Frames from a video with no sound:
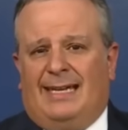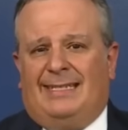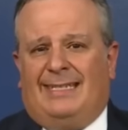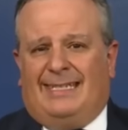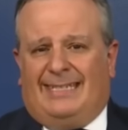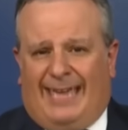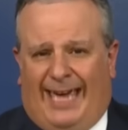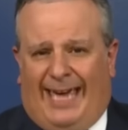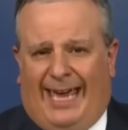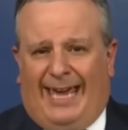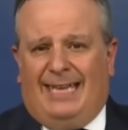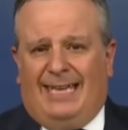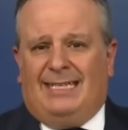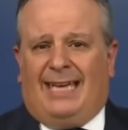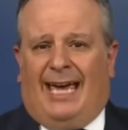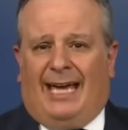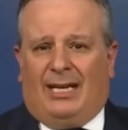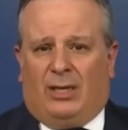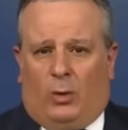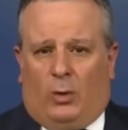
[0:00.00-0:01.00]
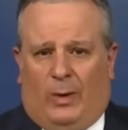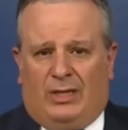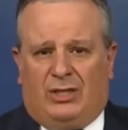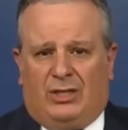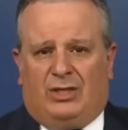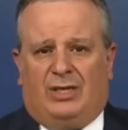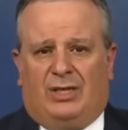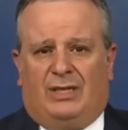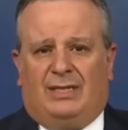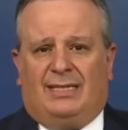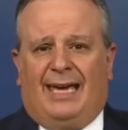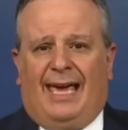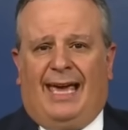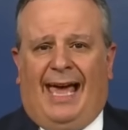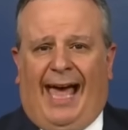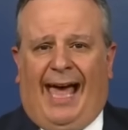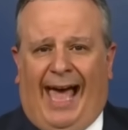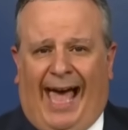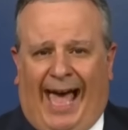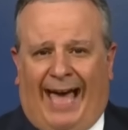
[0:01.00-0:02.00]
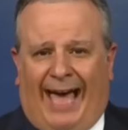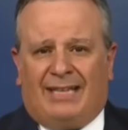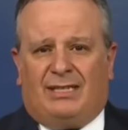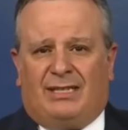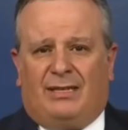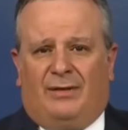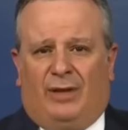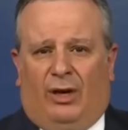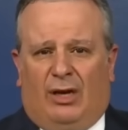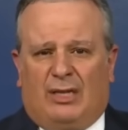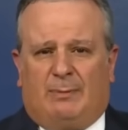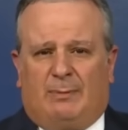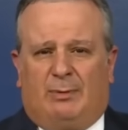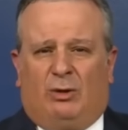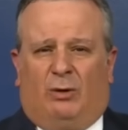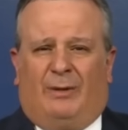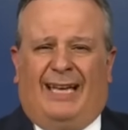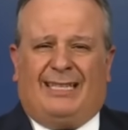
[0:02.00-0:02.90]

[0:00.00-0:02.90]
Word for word: detained and questioned at the hospital.